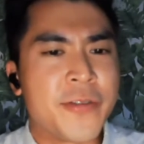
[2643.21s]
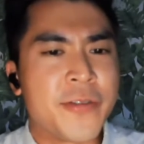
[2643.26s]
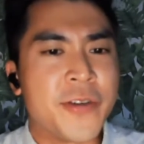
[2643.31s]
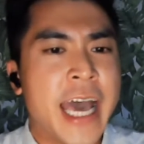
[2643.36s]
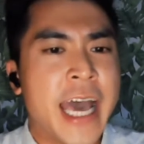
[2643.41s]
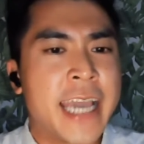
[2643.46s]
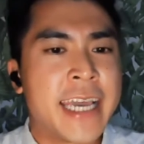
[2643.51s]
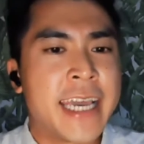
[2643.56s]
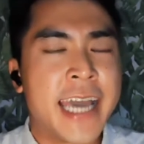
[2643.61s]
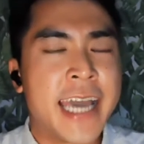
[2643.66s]

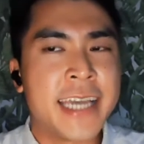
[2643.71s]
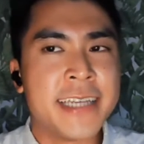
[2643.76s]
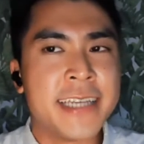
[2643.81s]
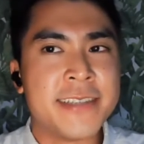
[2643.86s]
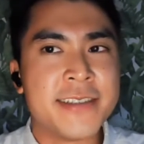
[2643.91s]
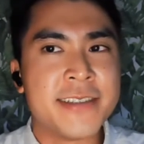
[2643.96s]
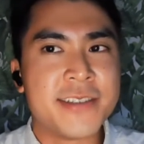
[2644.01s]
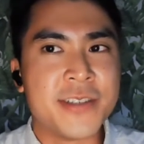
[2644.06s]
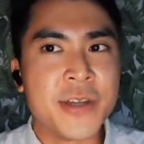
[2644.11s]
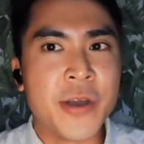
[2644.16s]
I
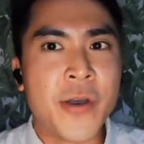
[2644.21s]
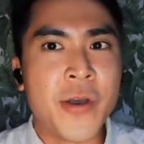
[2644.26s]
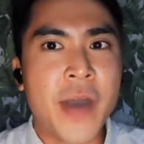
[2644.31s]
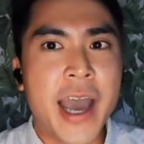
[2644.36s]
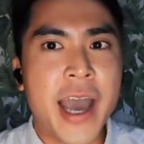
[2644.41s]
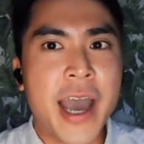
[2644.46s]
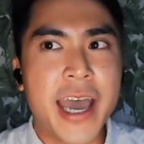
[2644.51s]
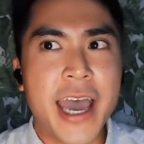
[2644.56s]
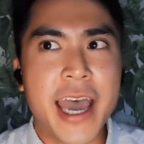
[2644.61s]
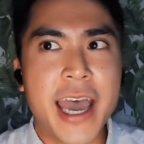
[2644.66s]
you know,
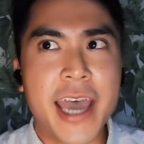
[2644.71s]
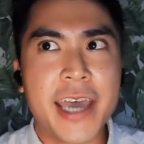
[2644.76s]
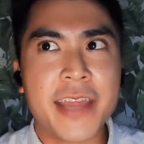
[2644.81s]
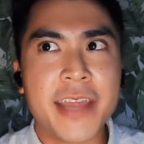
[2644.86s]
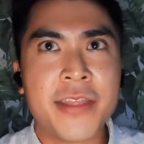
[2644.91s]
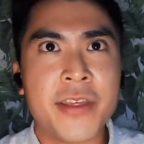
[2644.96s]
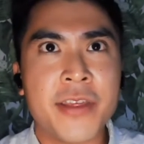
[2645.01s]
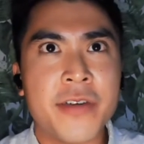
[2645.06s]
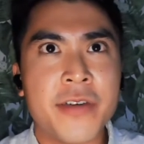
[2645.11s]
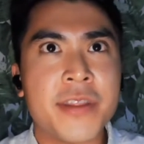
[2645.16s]

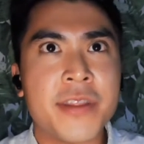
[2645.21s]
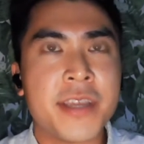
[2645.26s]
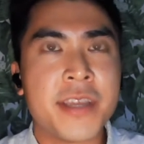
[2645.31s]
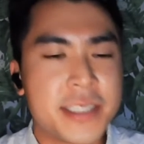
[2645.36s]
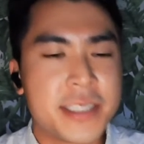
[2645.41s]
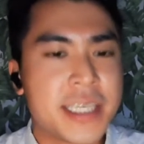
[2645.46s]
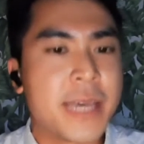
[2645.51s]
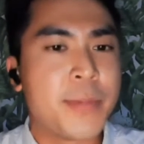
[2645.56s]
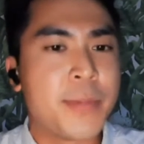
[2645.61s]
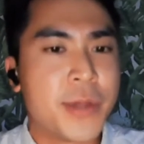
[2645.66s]
the
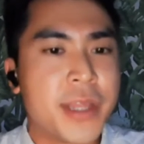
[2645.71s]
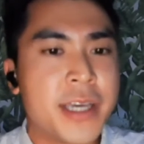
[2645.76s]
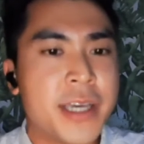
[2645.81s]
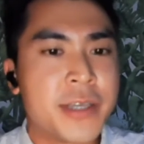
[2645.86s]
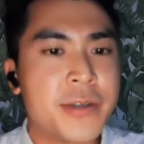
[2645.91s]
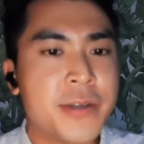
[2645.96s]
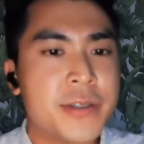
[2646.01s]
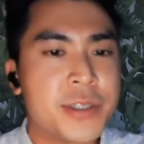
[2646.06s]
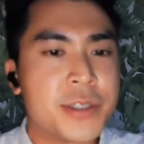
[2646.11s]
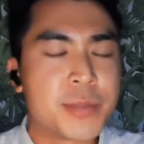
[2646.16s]
example that you
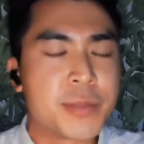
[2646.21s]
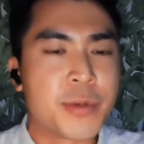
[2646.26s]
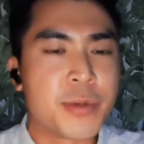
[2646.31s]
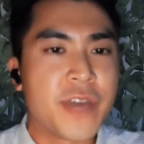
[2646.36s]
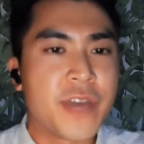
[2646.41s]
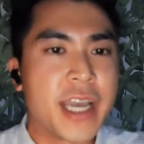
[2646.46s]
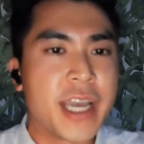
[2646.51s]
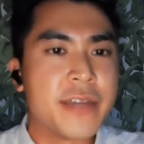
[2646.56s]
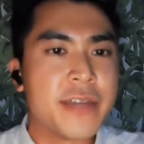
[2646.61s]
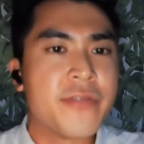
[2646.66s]
had just
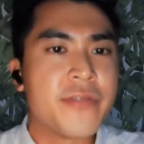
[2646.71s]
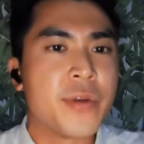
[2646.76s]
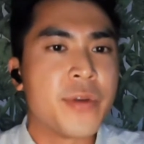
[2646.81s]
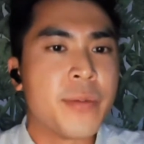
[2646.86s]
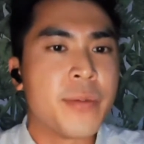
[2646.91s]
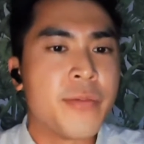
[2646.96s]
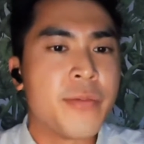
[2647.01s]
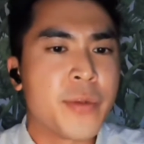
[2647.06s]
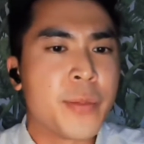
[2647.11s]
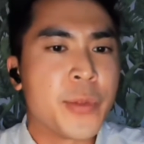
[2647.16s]
provided from
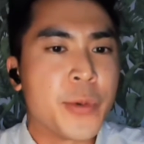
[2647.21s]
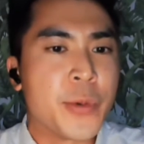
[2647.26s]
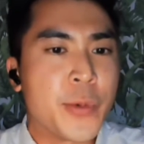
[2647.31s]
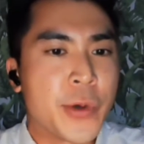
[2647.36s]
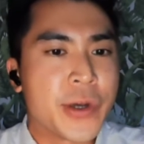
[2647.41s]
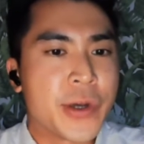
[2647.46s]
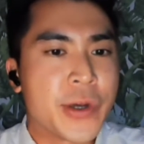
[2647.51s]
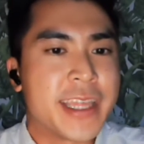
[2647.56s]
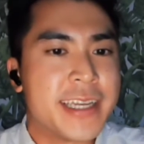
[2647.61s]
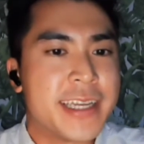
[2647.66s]
the
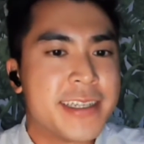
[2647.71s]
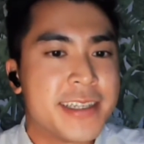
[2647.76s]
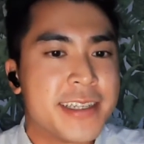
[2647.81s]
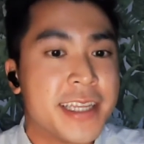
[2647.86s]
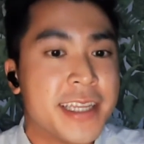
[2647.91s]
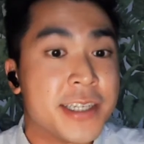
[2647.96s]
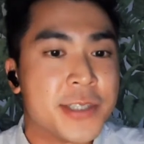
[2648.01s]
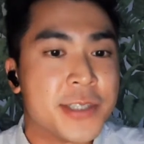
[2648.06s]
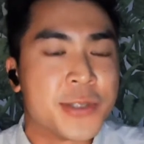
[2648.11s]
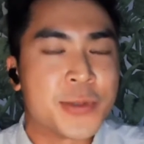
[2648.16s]
work that
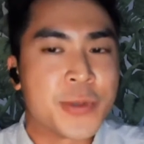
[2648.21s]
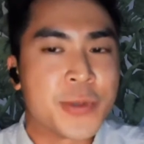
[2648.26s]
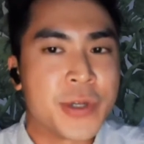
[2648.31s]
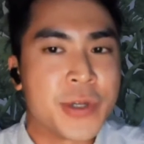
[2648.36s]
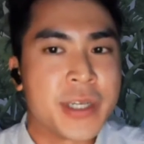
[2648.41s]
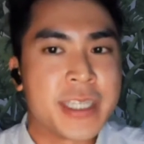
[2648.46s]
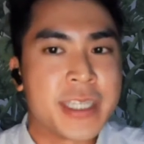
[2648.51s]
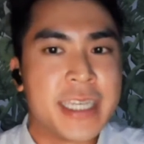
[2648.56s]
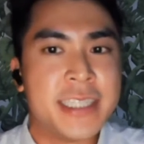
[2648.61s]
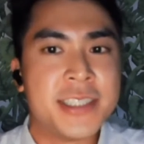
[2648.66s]
doesn't work,
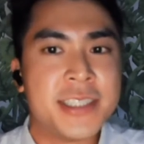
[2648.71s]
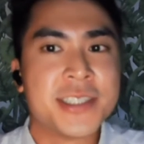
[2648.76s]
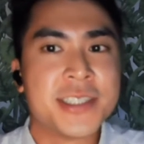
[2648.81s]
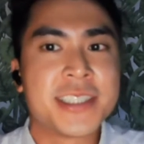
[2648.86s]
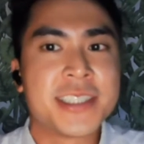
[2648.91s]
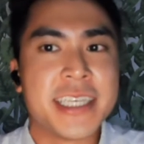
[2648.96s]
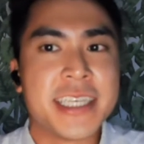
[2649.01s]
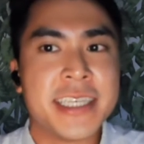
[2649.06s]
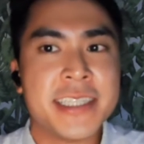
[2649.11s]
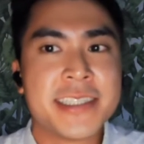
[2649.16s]

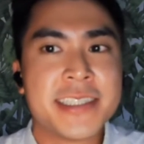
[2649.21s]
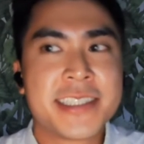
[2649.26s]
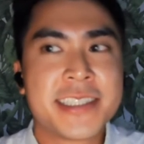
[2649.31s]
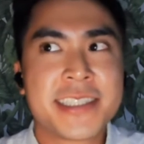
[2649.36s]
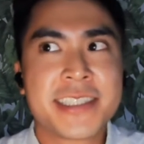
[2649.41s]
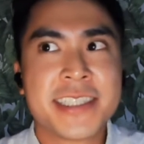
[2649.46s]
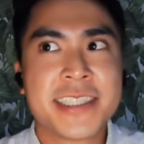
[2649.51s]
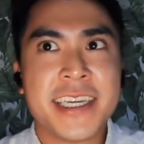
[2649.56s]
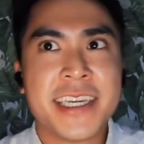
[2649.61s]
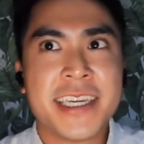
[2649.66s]
it's
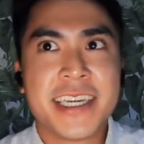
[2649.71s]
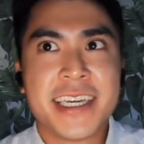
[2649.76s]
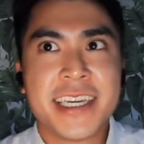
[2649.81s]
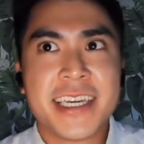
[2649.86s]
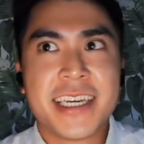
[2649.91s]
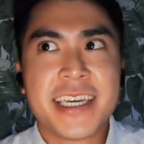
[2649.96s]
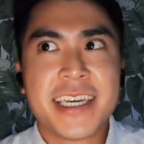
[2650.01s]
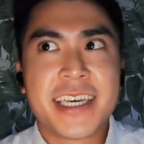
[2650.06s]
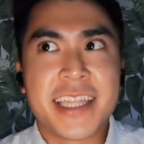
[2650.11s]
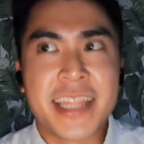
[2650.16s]

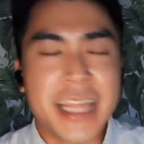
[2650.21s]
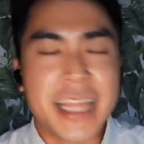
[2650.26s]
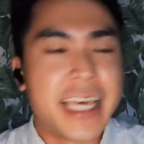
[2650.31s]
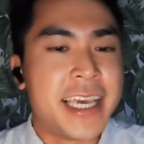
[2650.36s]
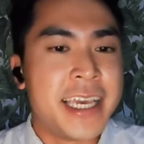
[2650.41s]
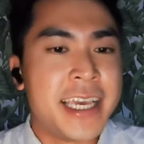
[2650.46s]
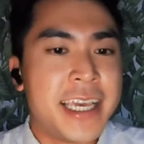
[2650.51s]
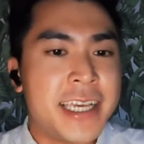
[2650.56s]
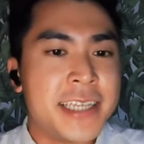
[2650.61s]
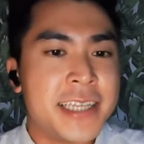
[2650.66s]

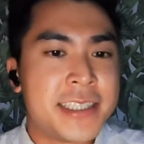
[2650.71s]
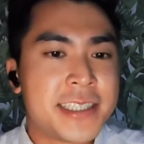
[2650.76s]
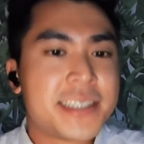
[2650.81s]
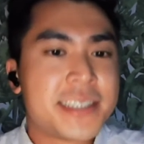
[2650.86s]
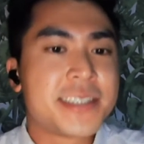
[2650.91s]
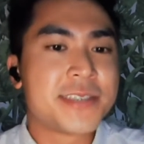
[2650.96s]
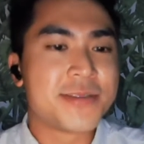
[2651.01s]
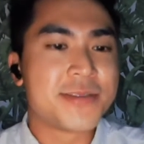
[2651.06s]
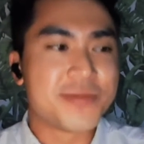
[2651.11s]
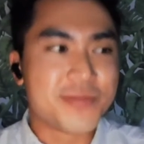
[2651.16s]

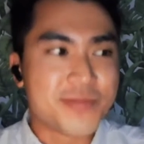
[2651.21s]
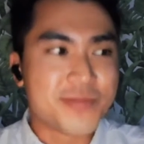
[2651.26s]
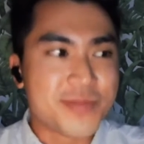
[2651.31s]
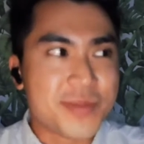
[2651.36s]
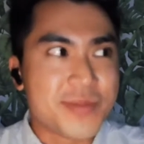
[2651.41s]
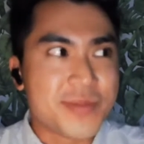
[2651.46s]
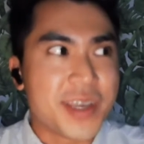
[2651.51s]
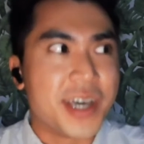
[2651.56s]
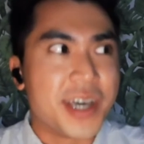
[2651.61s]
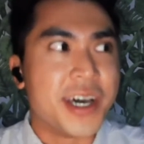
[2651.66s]

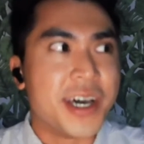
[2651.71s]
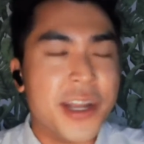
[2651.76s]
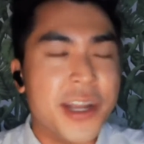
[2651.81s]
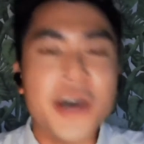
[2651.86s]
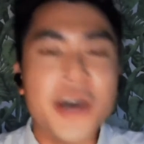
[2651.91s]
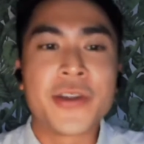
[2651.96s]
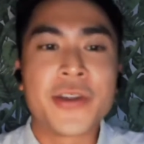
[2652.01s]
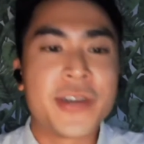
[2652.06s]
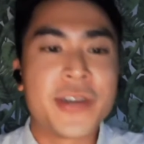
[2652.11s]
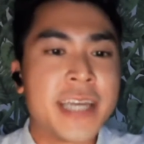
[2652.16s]

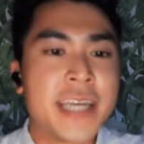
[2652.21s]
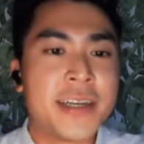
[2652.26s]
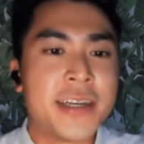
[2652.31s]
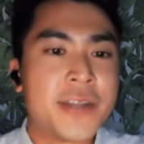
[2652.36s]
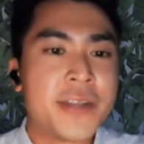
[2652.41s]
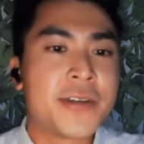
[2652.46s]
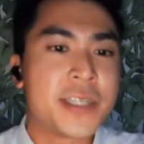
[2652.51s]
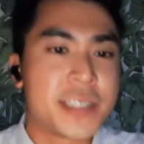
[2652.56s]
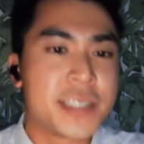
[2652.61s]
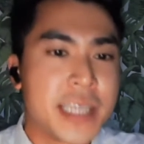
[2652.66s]
yet another
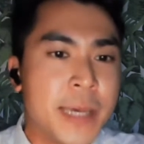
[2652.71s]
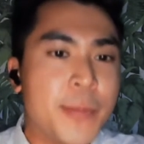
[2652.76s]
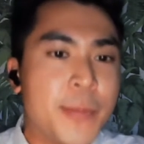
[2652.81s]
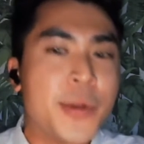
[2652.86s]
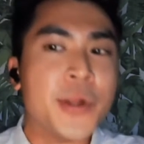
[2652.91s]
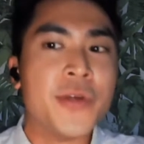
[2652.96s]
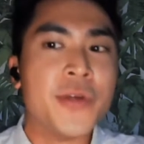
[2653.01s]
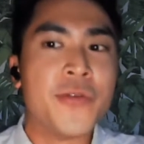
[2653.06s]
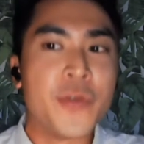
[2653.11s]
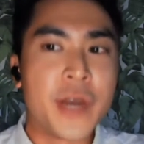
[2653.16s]
example
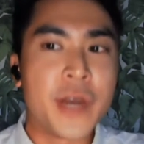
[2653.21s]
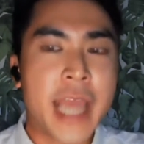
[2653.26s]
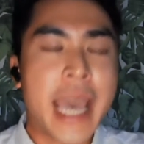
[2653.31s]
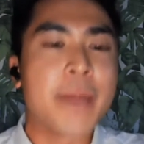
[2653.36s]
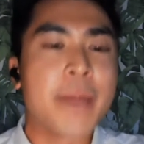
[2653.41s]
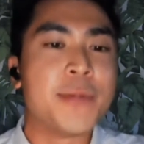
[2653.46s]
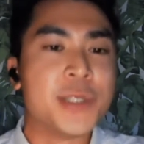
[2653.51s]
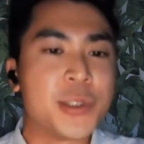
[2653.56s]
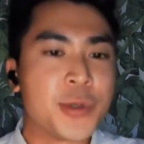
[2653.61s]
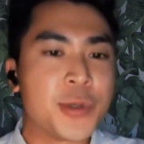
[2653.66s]
of what
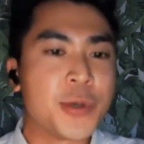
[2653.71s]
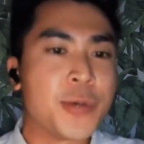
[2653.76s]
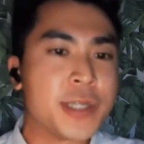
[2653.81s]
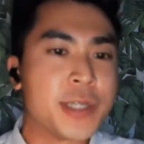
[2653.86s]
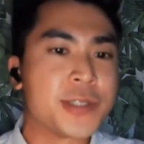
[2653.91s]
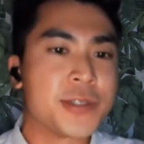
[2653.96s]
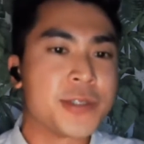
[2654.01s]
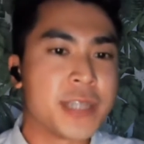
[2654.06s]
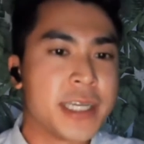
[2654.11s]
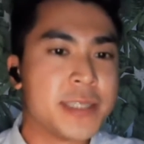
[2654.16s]
happens when a
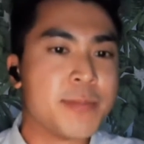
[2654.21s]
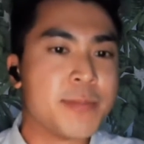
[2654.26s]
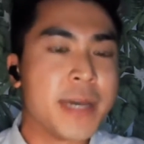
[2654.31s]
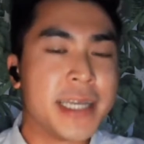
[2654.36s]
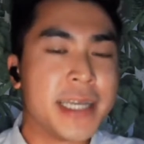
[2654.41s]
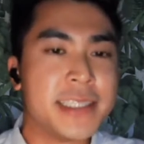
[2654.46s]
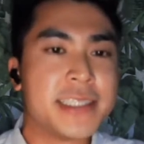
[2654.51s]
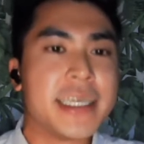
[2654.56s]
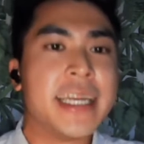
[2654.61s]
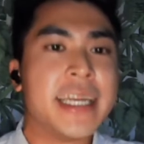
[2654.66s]
westernized
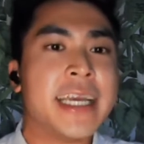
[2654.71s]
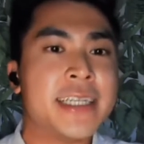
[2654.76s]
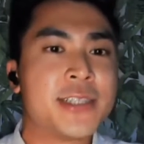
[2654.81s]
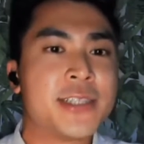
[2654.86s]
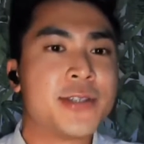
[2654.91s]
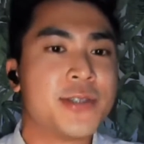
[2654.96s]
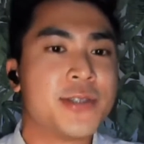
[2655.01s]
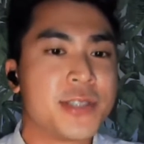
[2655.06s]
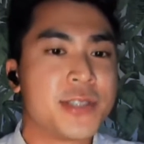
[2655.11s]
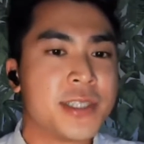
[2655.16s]
mindset
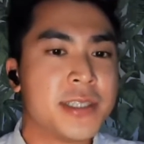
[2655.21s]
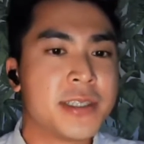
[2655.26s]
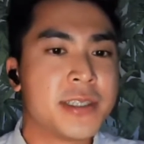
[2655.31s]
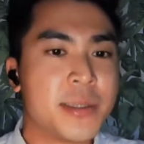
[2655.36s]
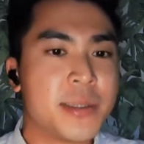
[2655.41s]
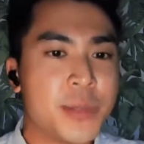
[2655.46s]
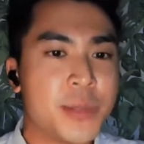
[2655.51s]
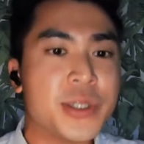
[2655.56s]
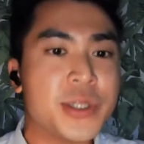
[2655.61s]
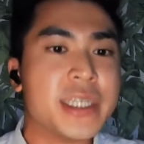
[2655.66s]
enters a
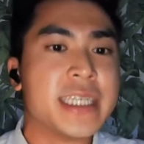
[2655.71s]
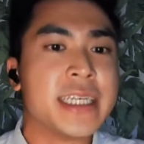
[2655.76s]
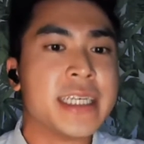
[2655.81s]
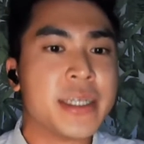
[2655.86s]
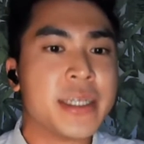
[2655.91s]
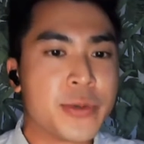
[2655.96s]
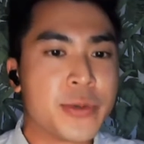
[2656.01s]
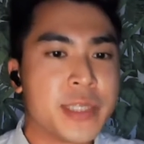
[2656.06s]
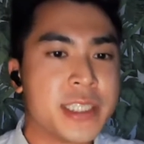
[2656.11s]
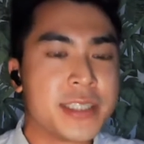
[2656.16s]
community in a
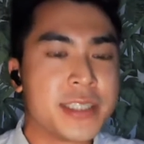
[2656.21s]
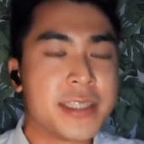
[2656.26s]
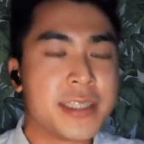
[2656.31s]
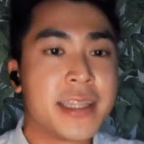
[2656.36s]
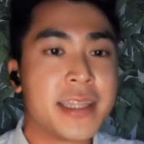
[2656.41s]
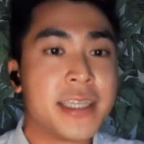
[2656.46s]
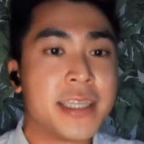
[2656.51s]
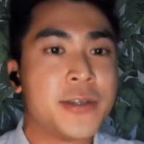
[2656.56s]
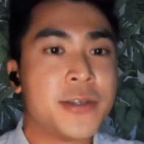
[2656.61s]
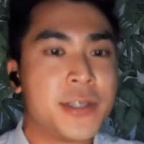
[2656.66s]
region that they
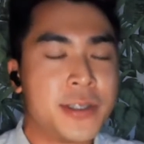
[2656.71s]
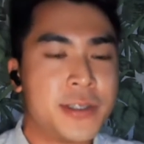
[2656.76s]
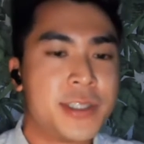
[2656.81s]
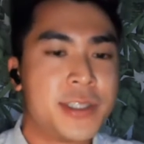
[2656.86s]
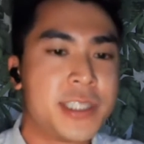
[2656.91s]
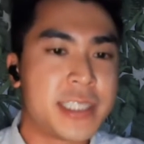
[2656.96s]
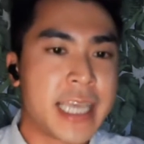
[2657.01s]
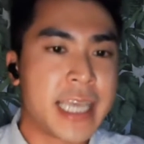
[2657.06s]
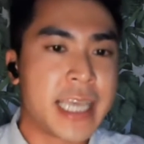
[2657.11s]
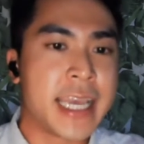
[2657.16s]
don't
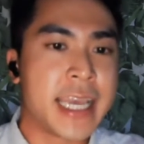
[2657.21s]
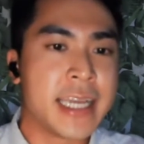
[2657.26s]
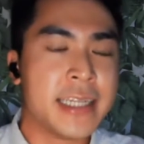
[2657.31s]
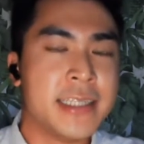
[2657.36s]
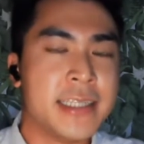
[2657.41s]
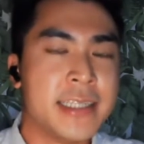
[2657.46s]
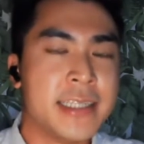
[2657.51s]
understand,